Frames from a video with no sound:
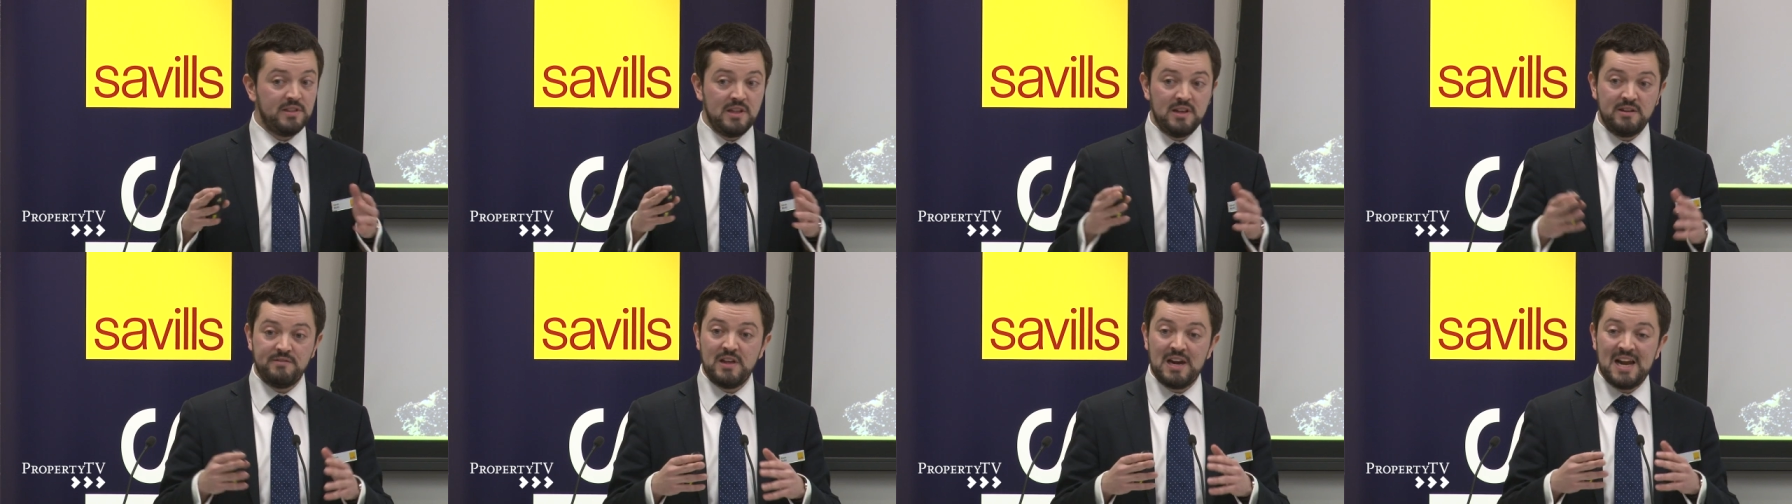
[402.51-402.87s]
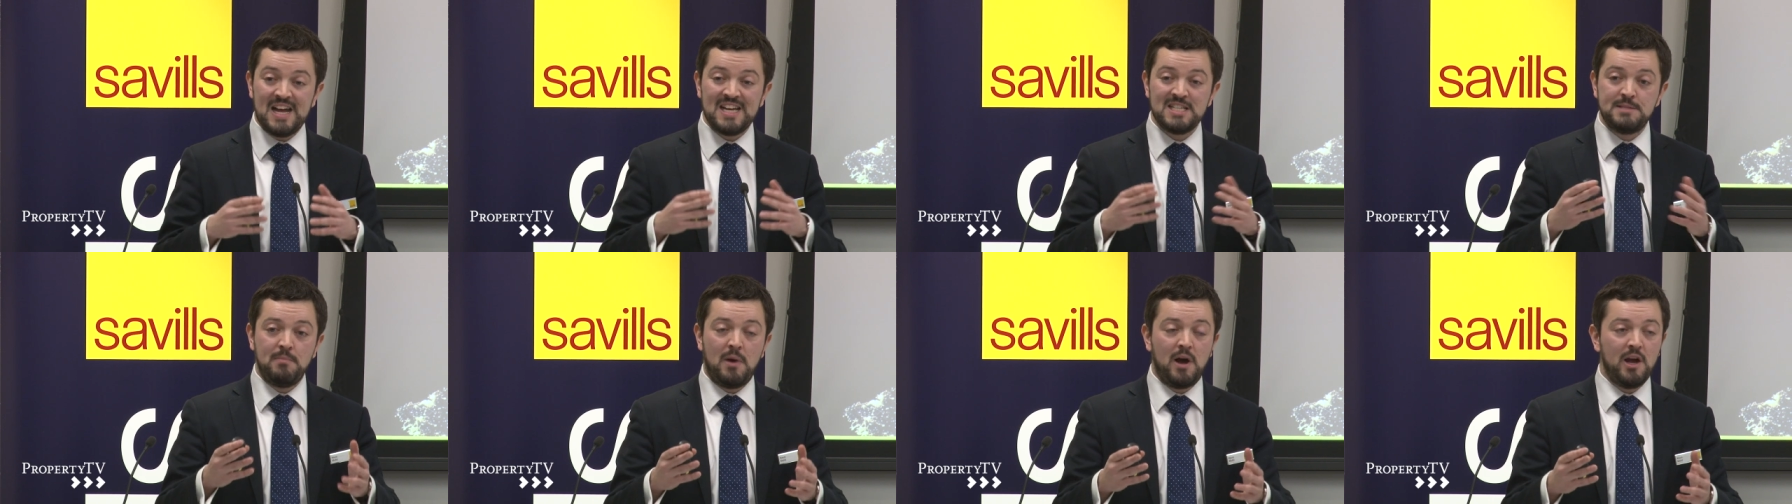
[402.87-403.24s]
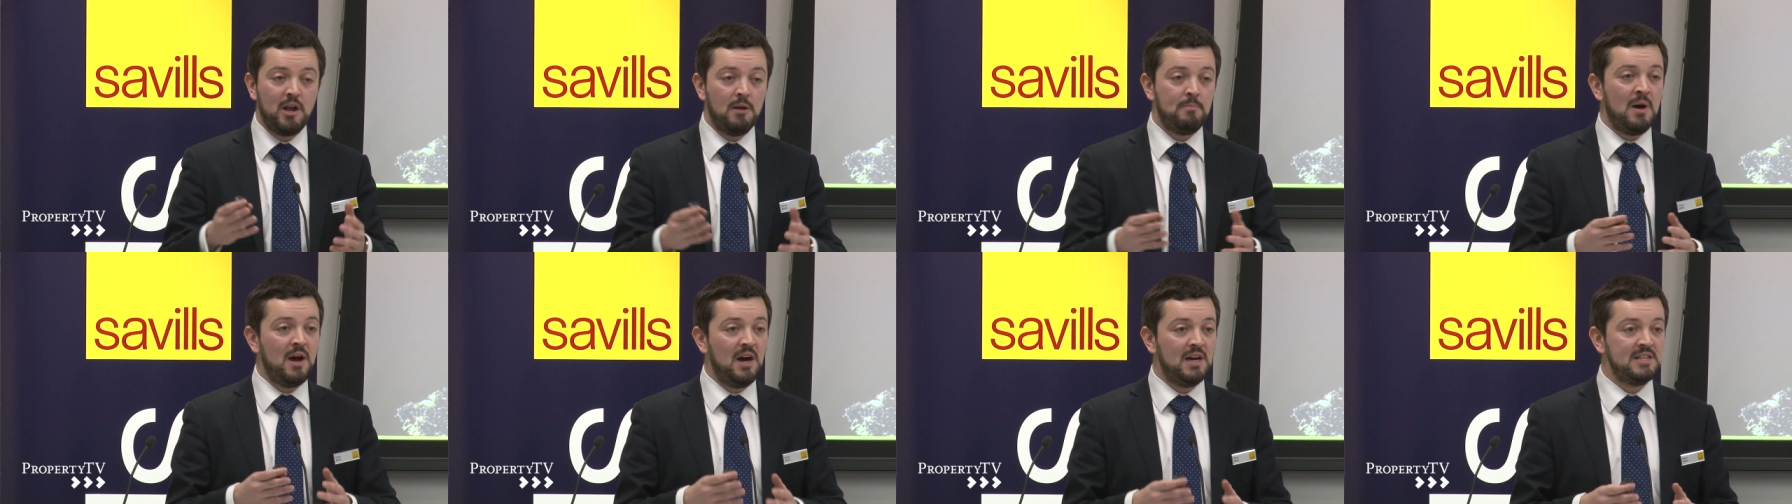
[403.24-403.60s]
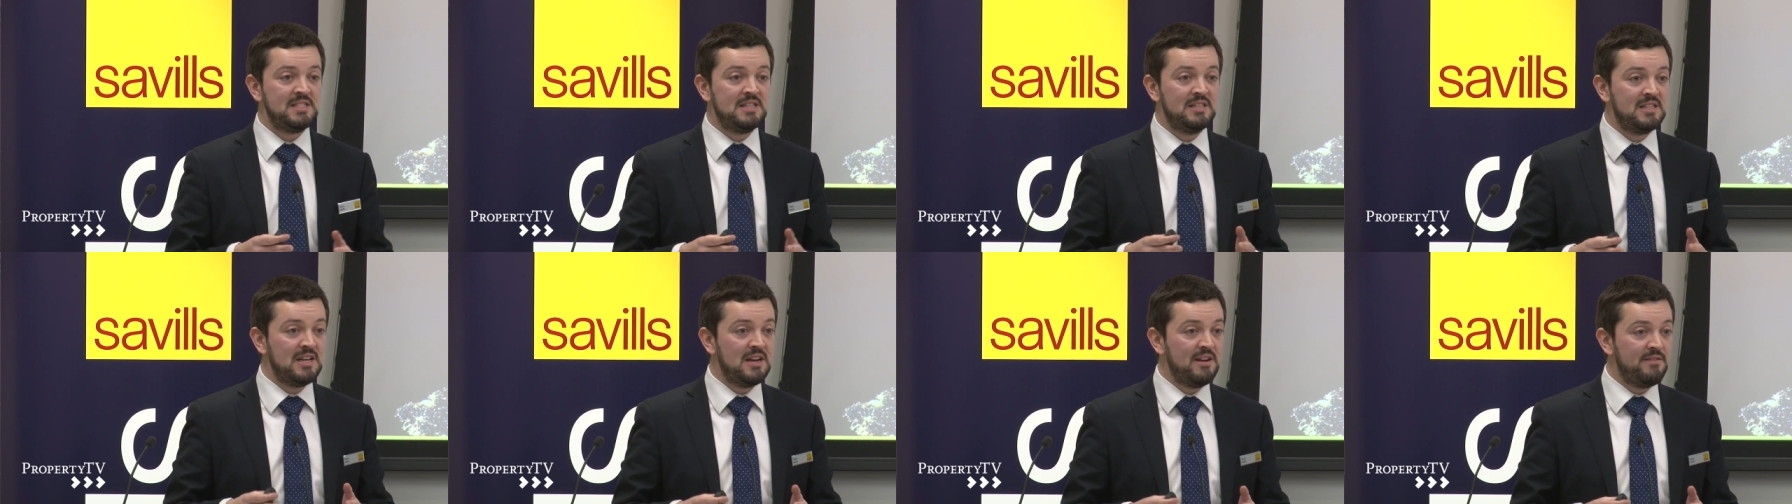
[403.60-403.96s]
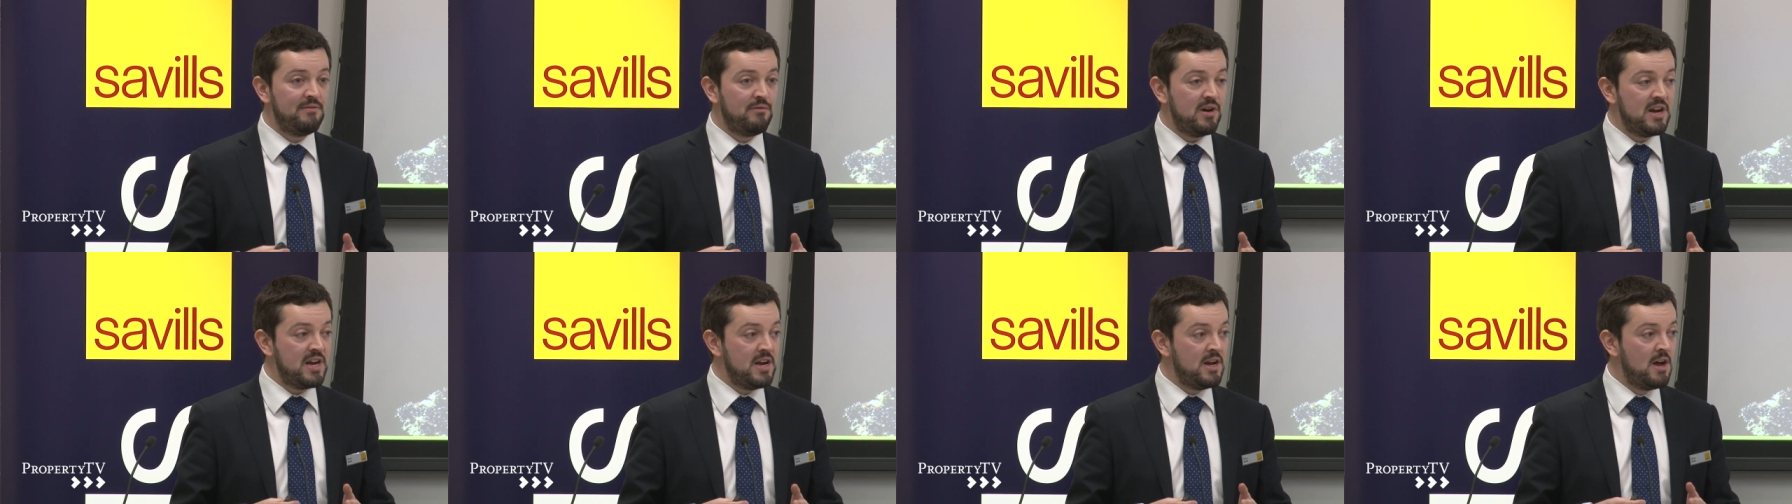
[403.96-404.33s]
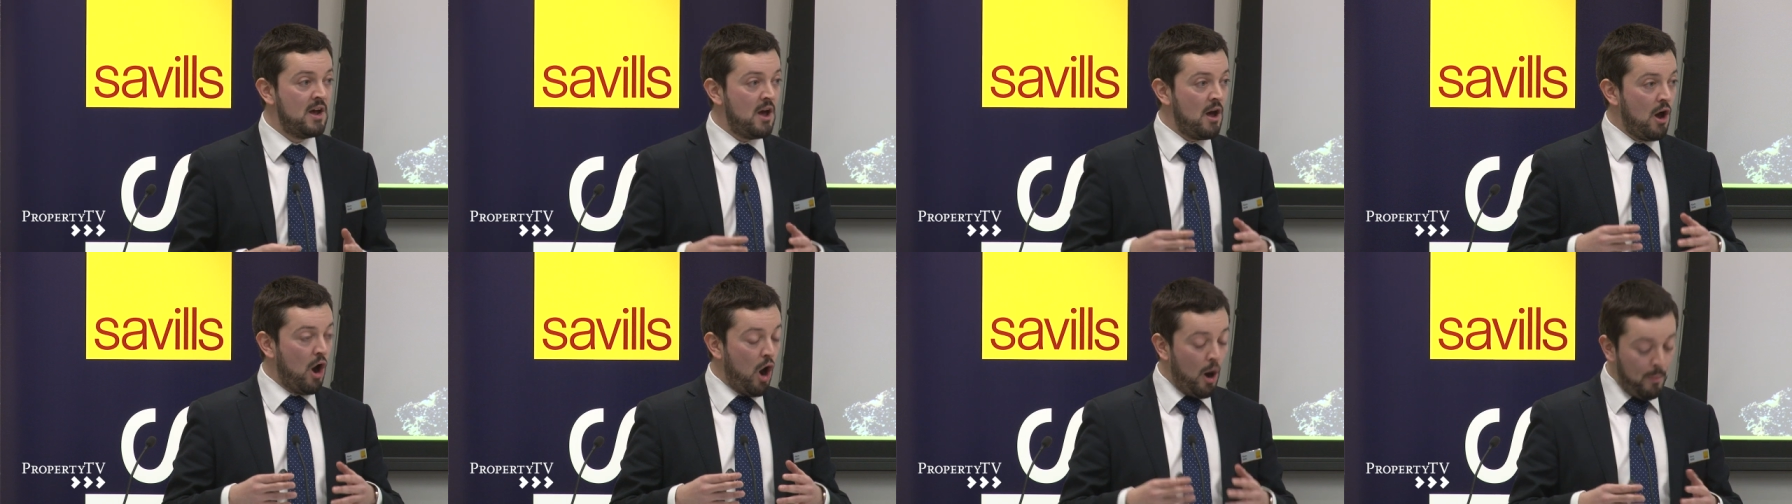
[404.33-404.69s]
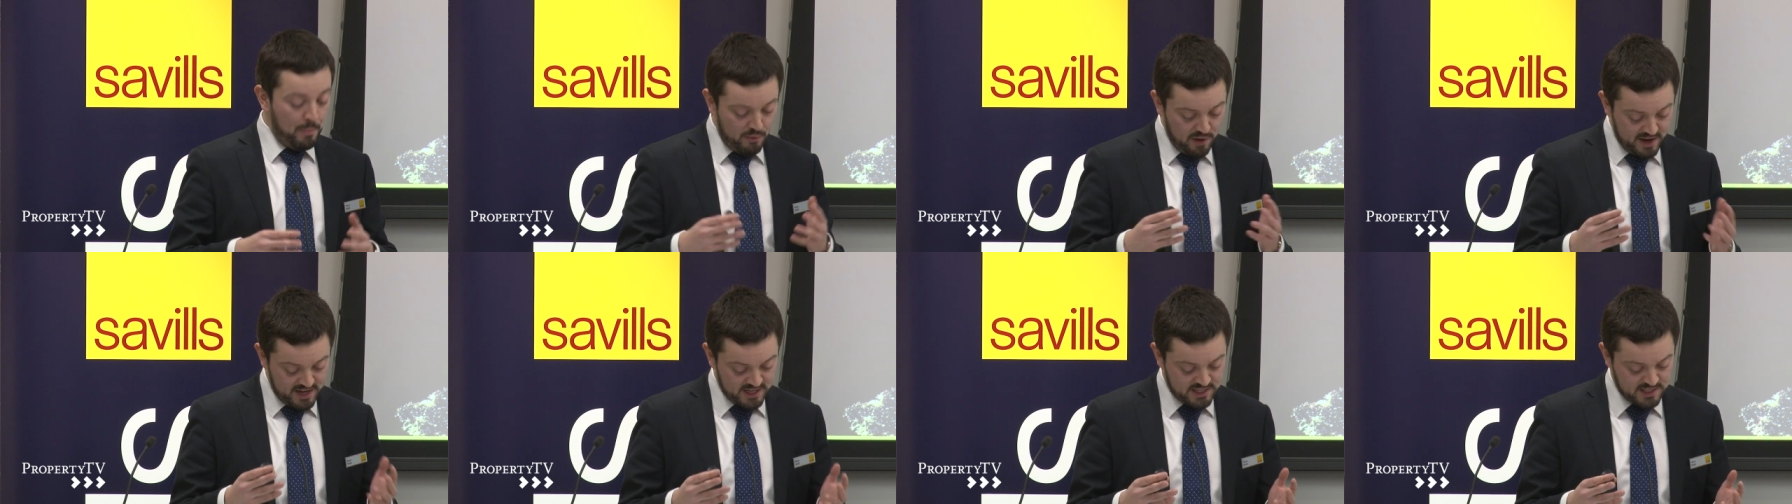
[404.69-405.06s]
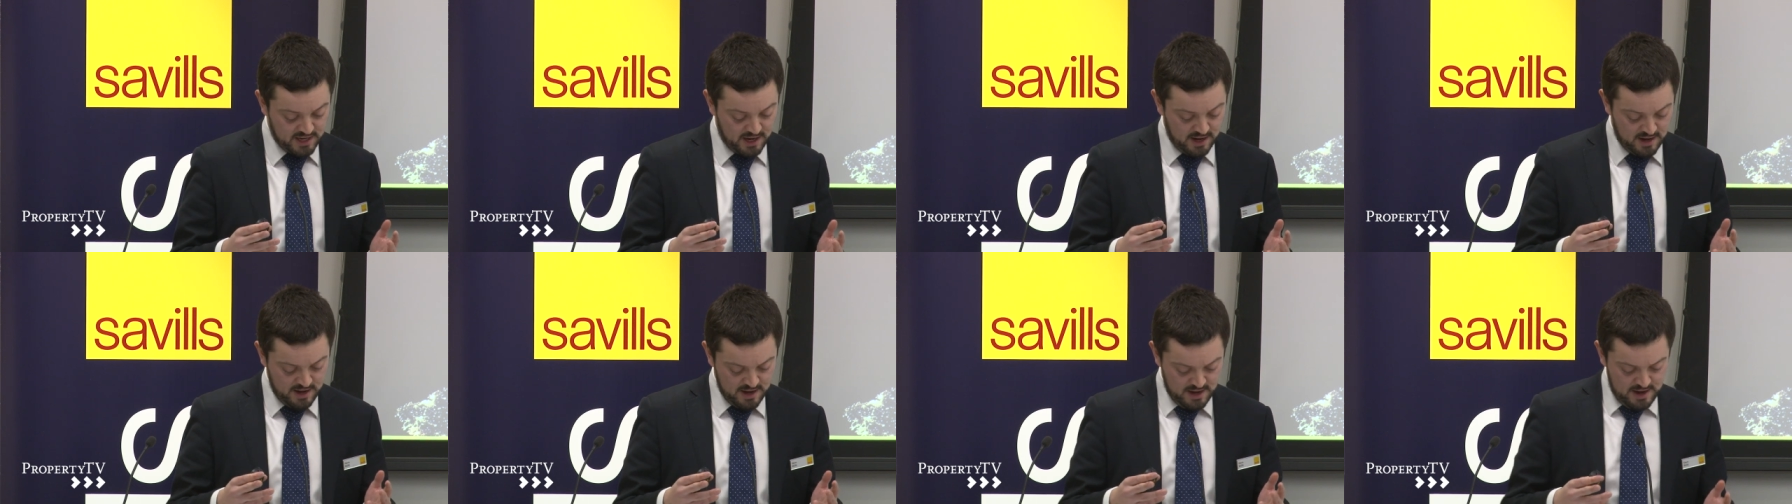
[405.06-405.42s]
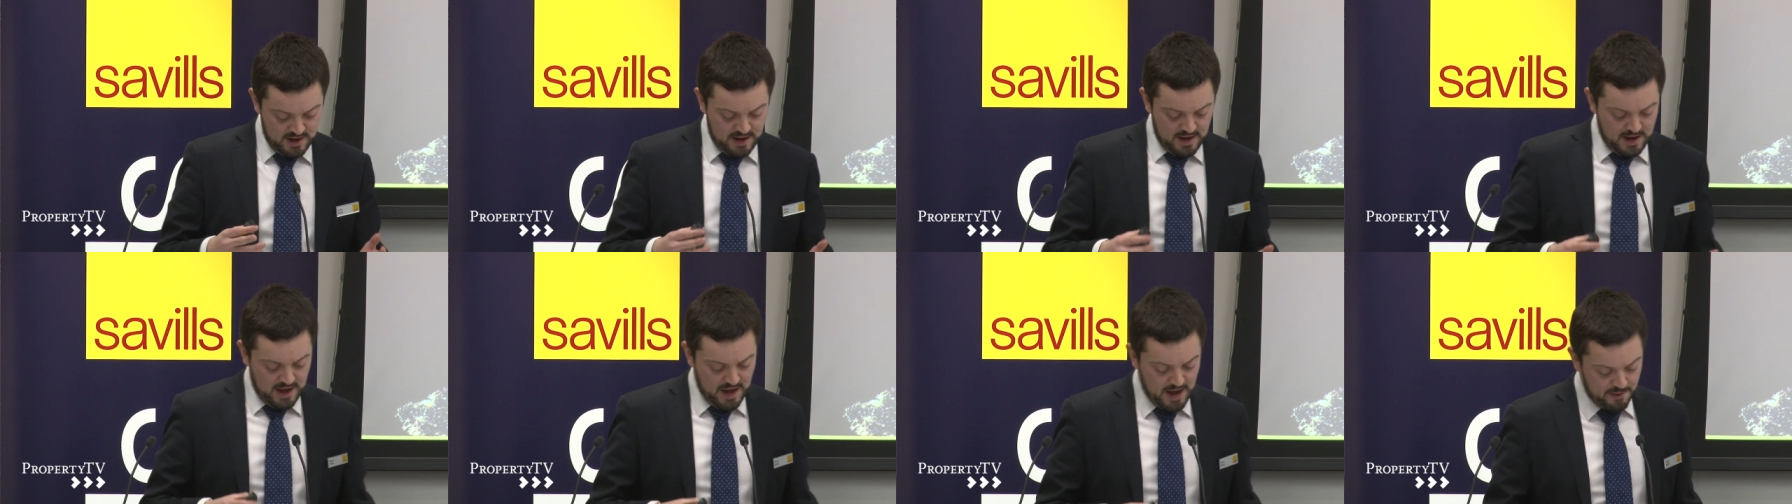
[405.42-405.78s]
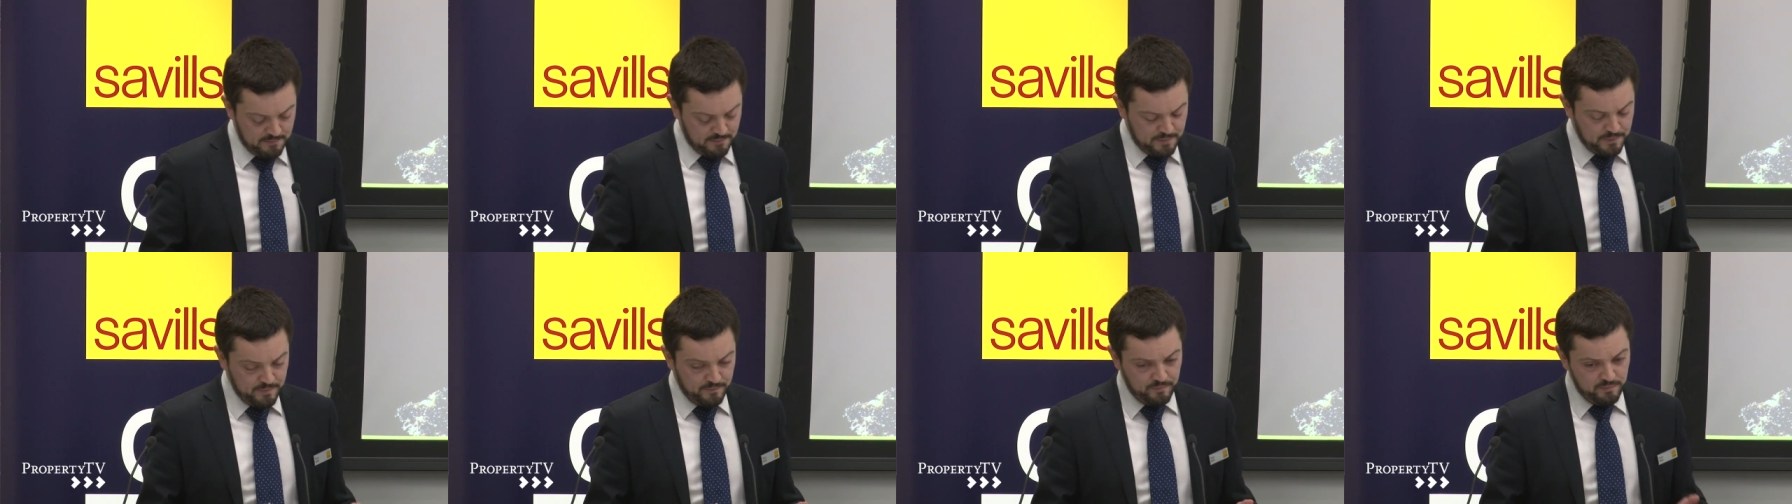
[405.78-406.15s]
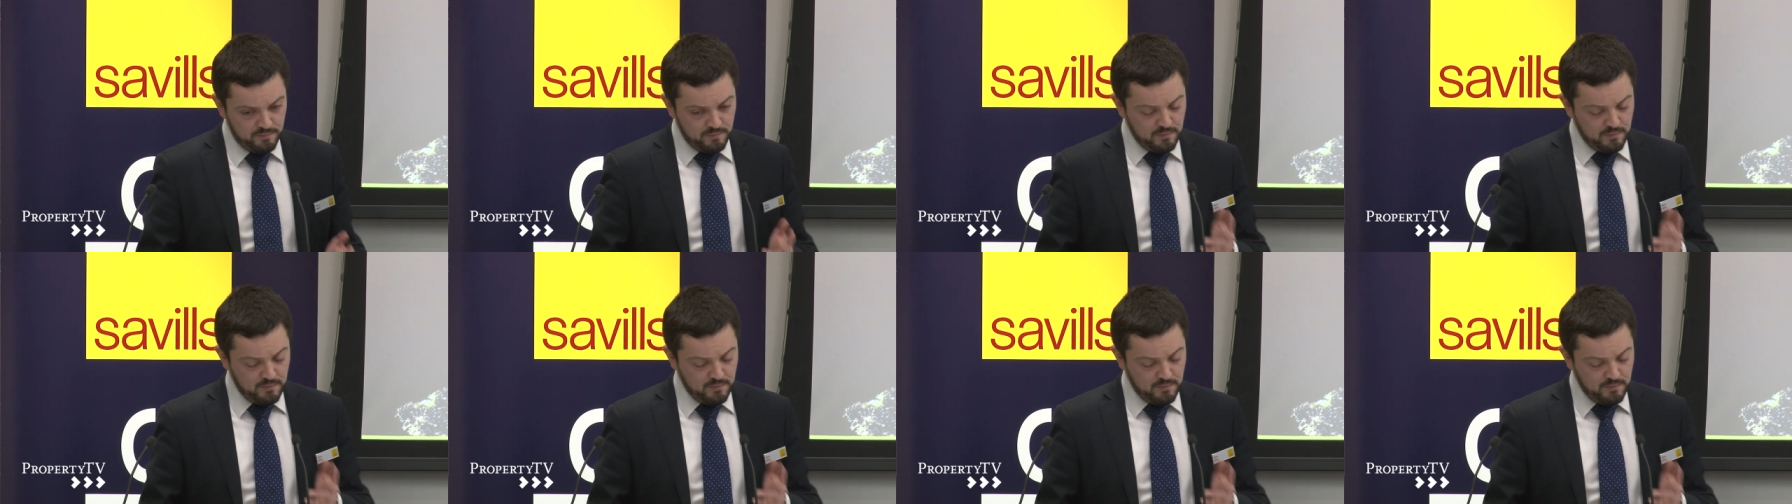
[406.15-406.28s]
the last mile parcel delivery operator. I